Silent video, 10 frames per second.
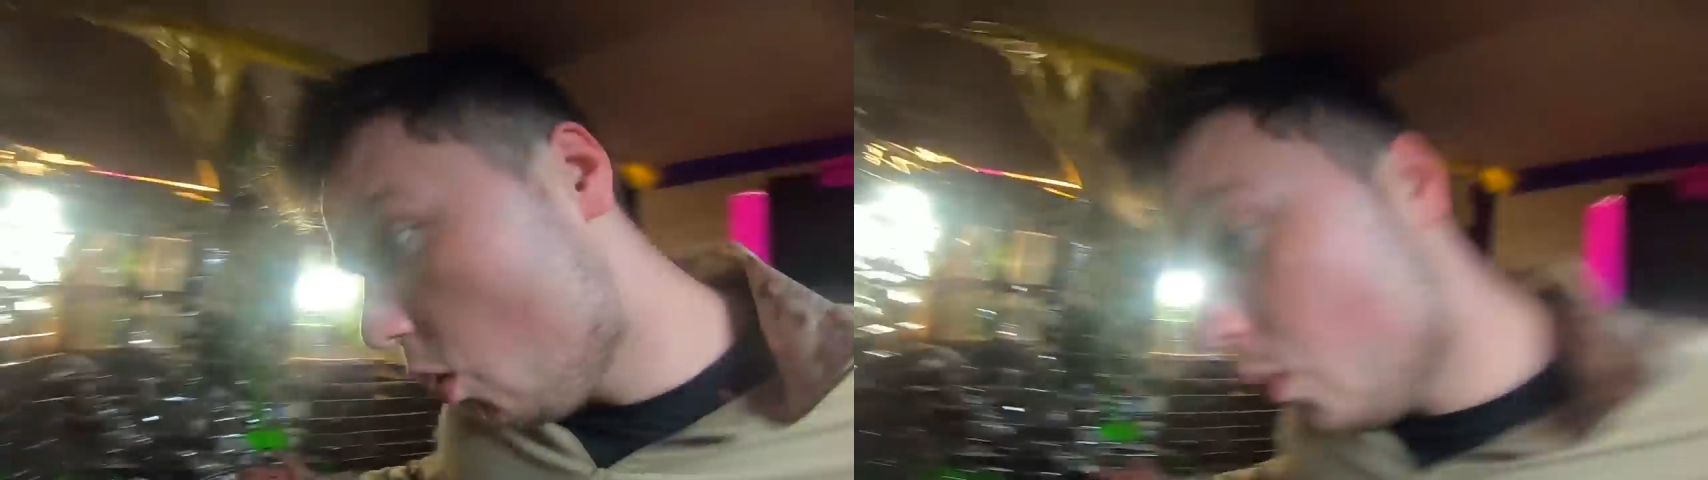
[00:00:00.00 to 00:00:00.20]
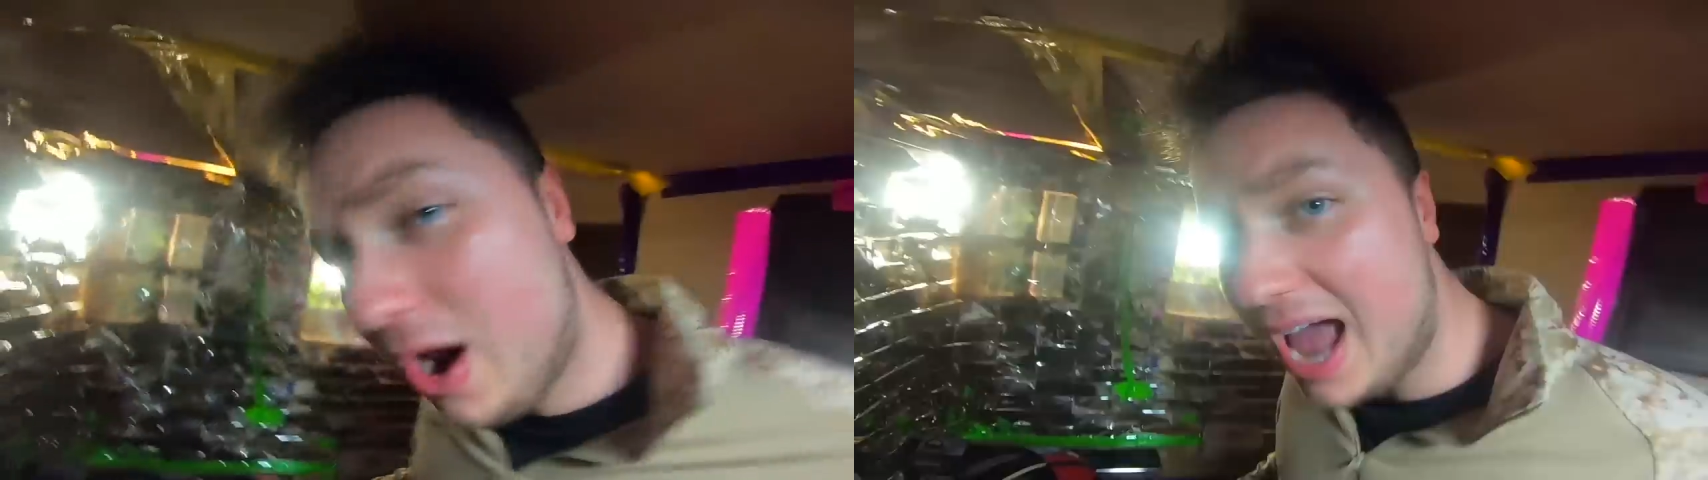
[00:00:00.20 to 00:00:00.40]

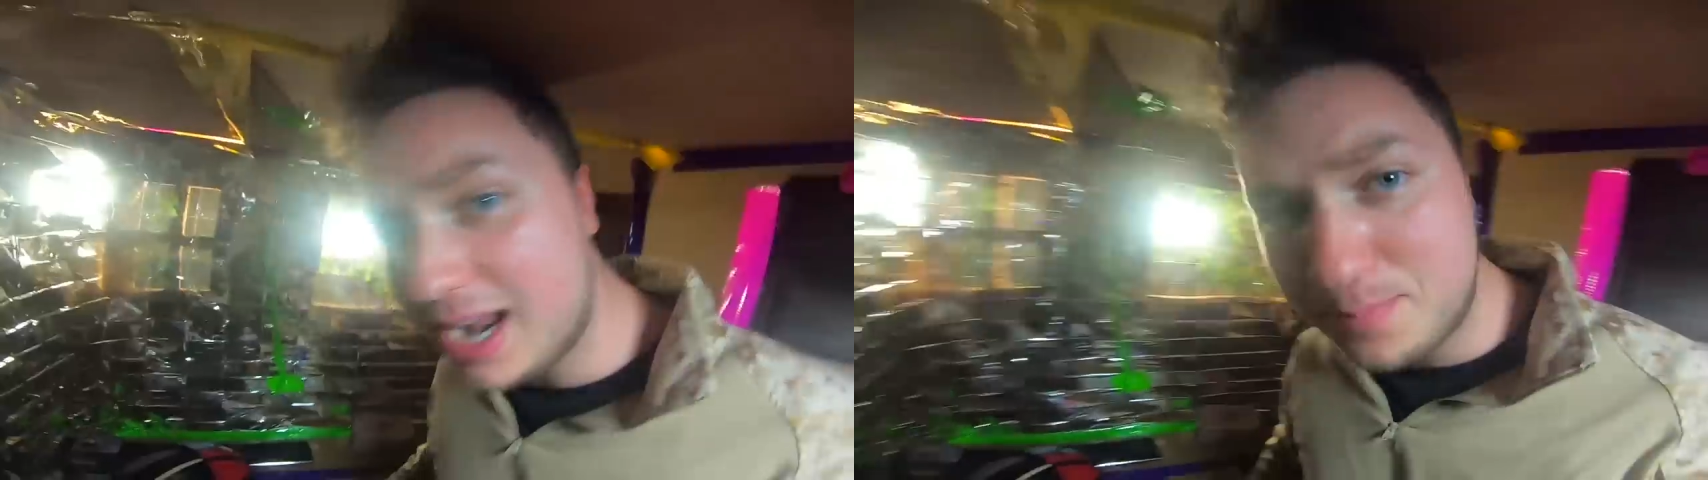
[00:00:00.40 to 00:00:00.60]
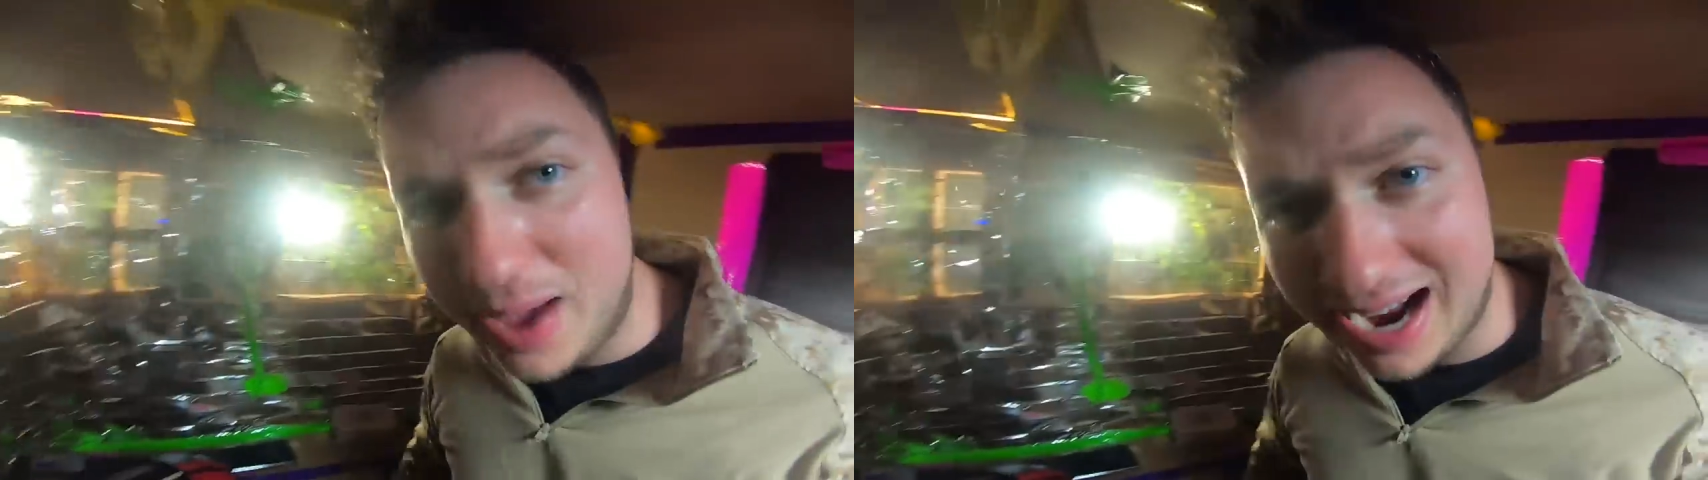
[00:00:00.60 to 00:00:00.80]
We're
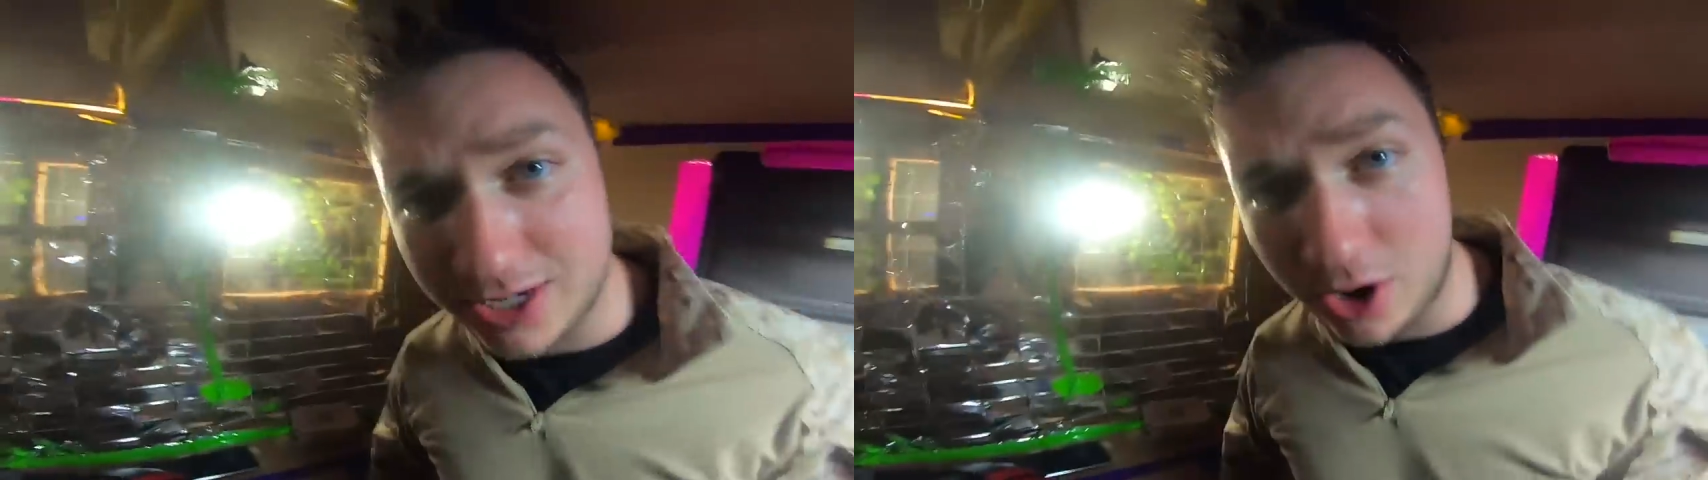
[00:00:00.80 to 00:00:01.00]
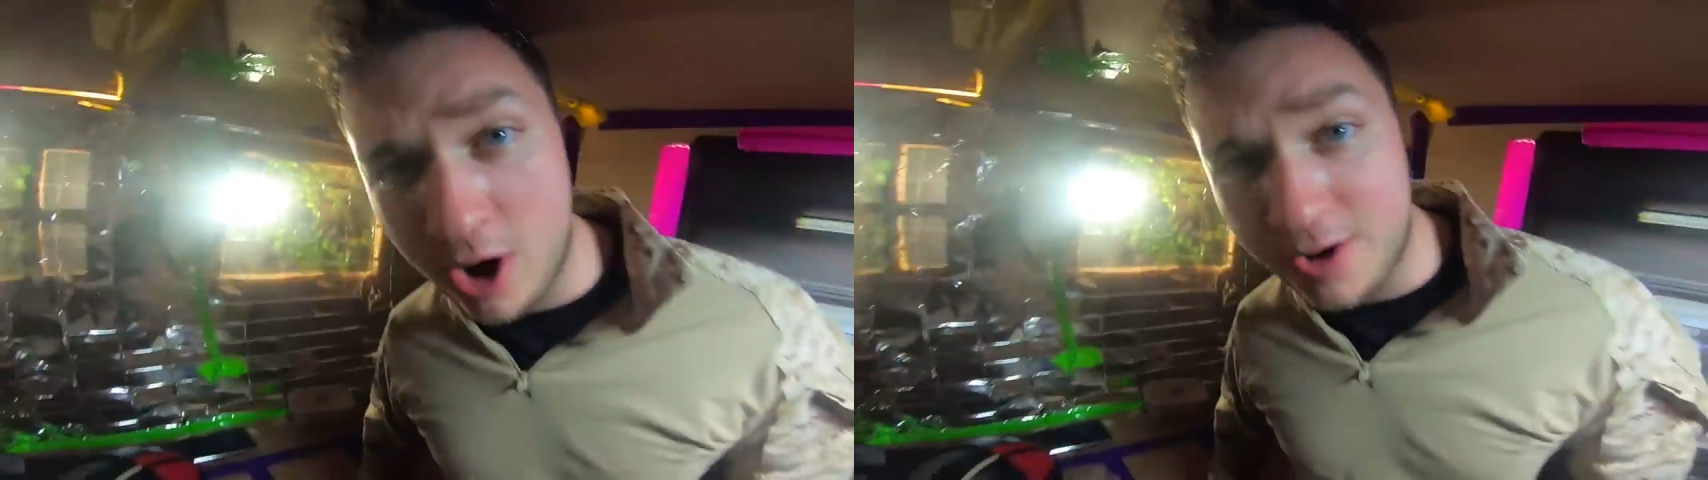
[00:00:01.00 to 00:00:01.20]
heading back
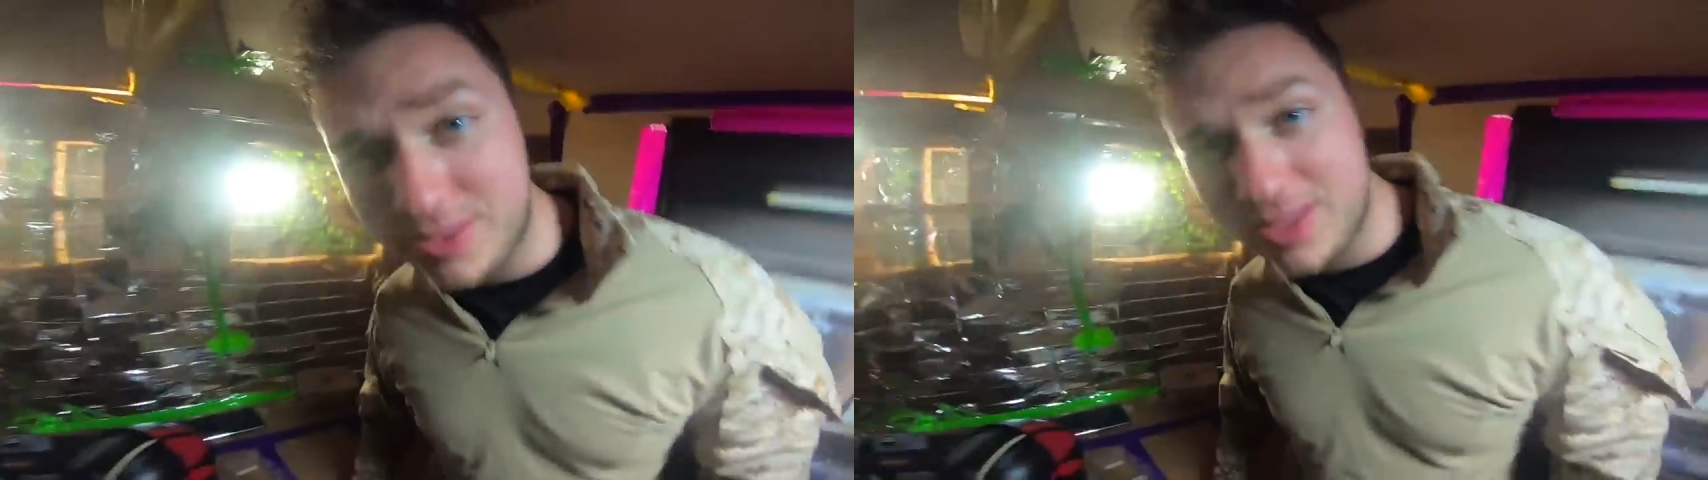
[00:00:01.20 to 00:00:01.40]
to Earth.